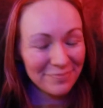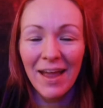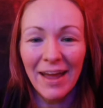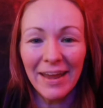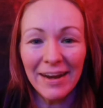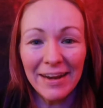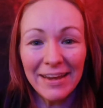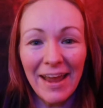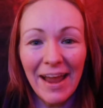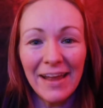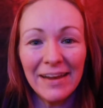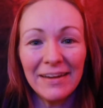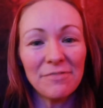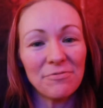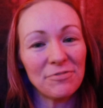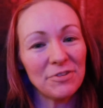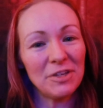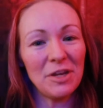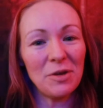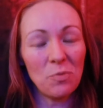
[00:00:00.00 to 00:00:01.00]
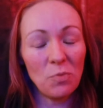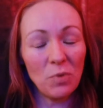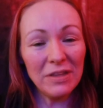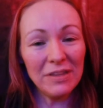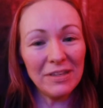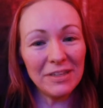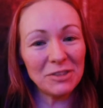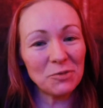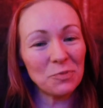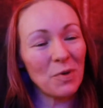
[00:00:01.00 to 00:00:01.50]
And again, if you didn't win
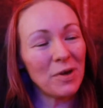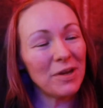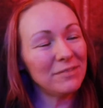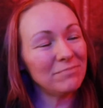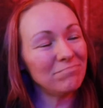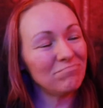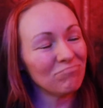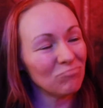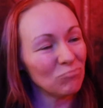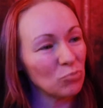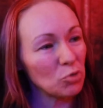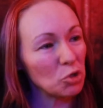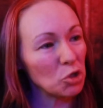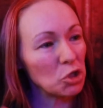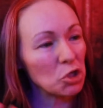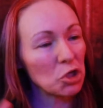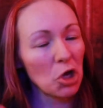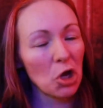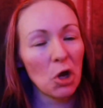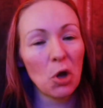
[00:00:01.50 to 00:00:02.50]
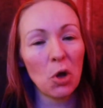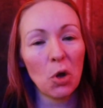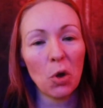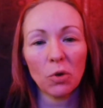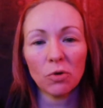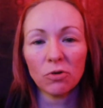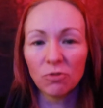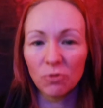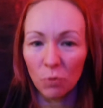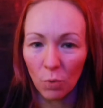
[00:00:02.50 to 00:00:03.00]
this one,
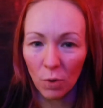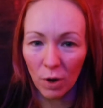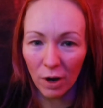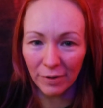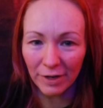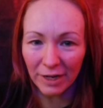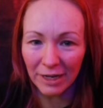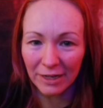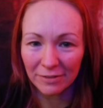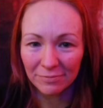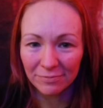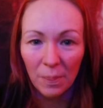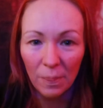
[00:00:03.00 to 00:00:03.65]
don't worry.